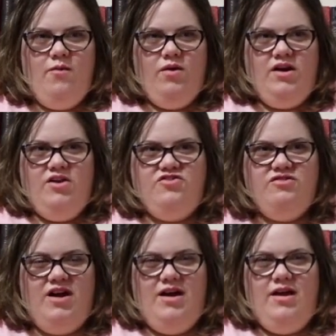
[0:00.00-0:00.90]
we're going to
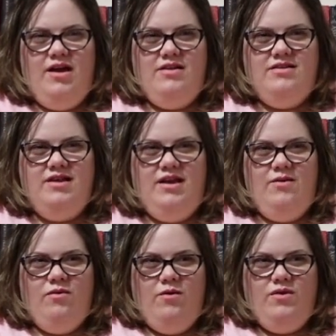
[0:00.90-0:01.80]
try and see
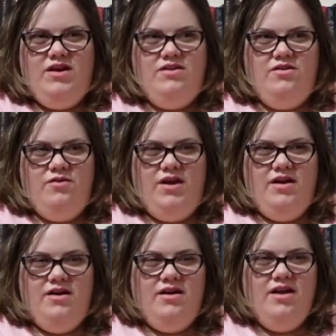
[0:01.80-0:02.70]
what we can do
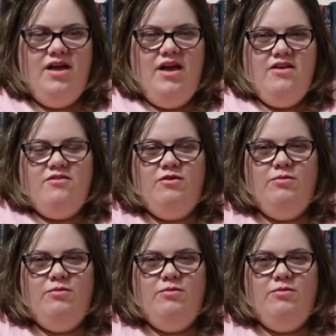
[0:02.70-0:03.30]
here. So we're